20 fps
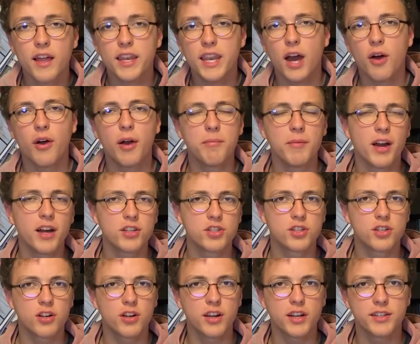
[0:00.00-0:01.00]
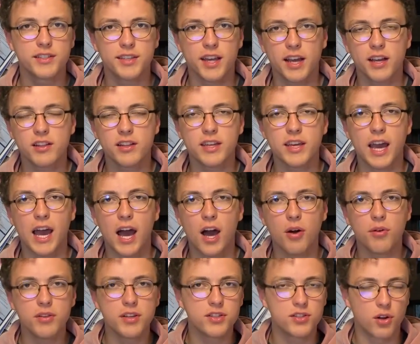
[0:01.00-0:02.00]
Now, I'm not sure exactly
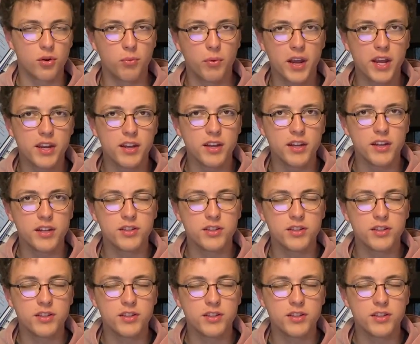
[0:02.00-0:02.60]
how these are rated